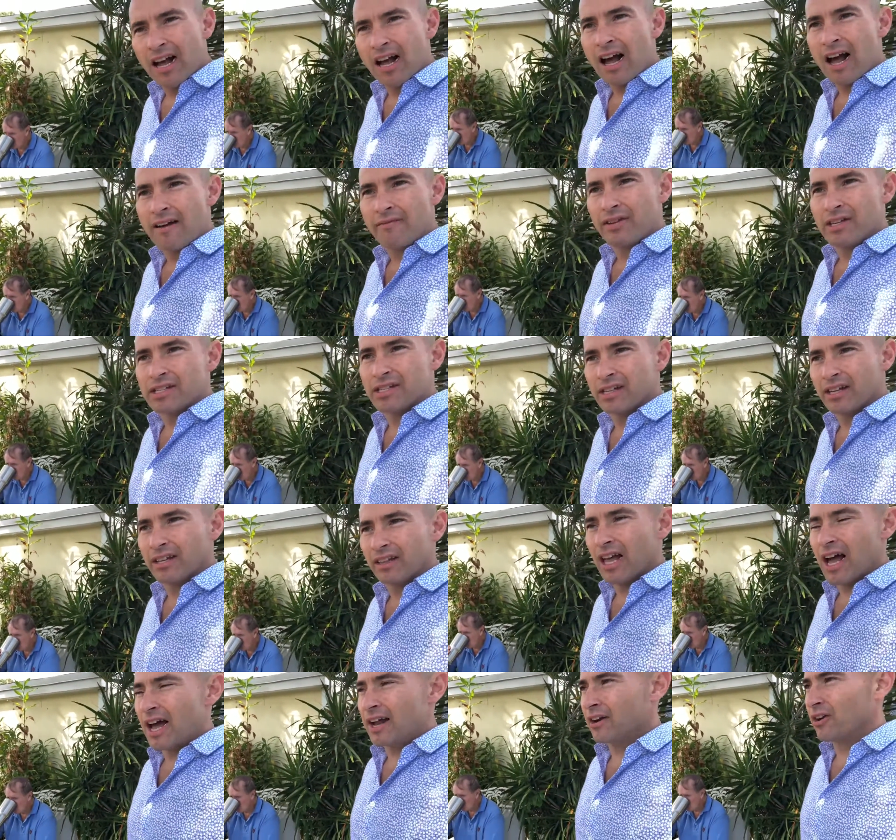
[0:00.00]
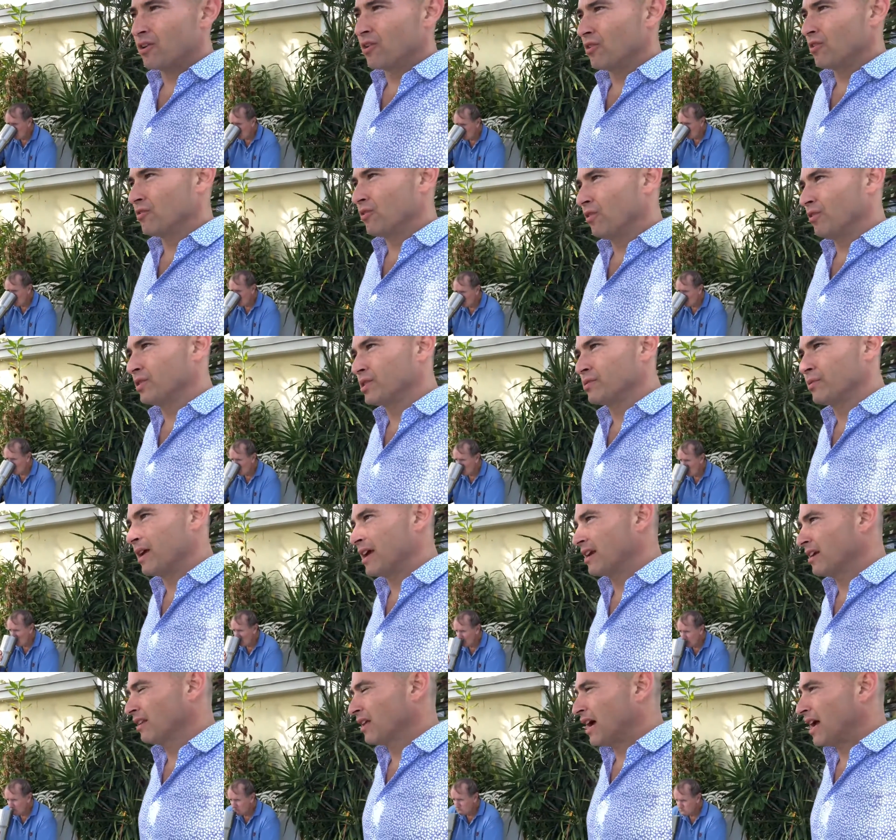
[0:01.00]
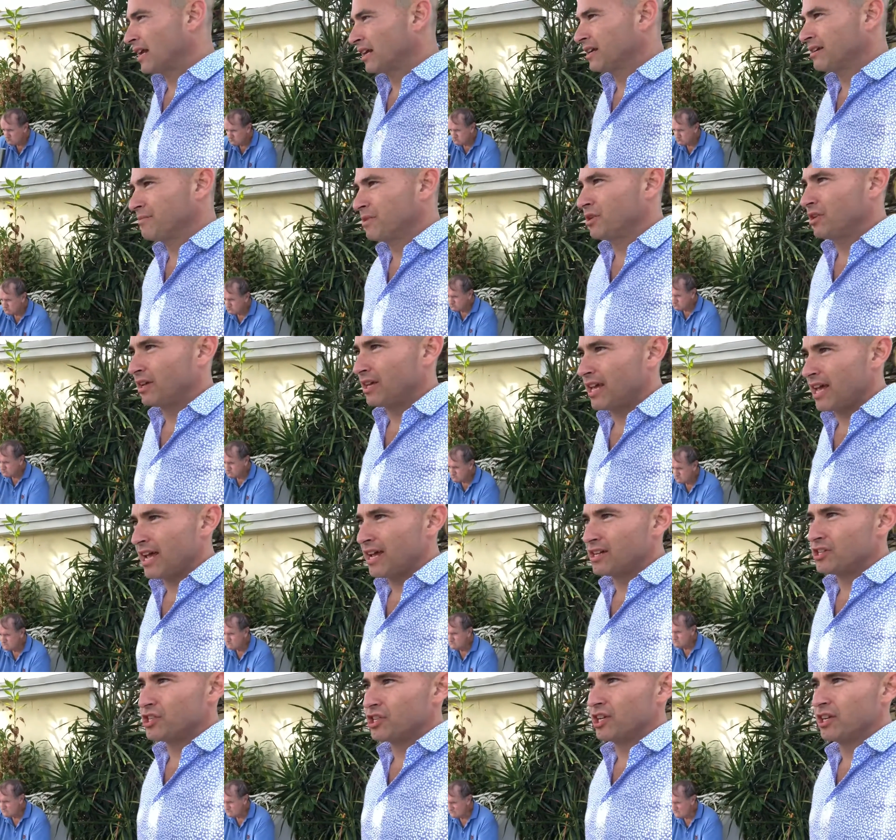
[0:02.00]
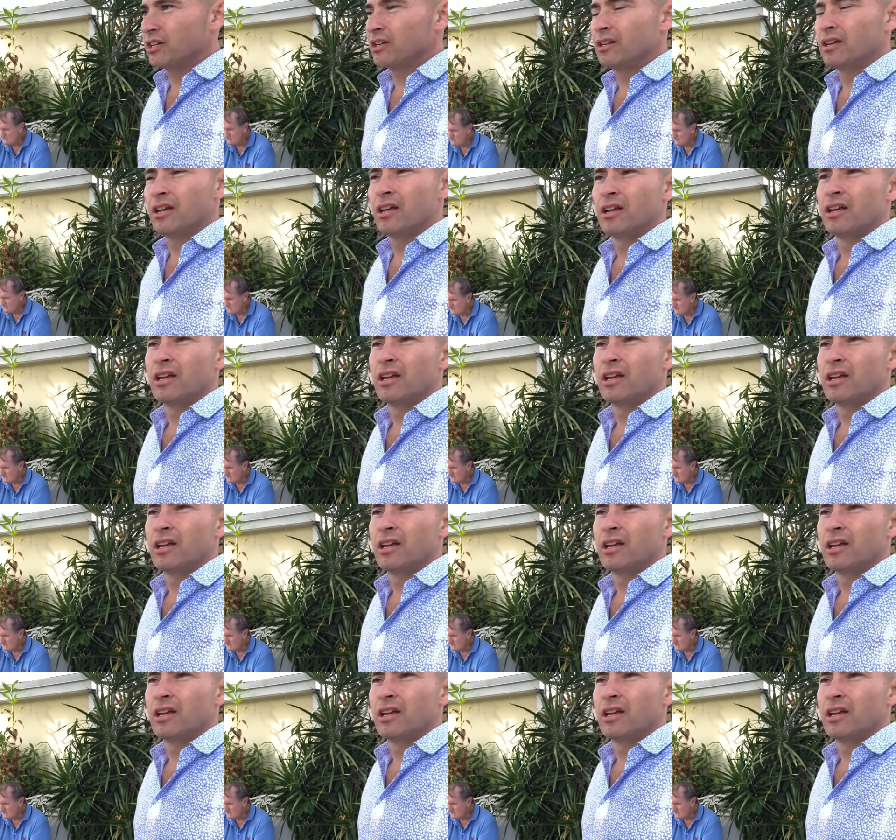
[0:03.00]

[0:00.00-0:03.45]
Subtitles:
Obviously, a lot of hurdles. We had a lot of communication.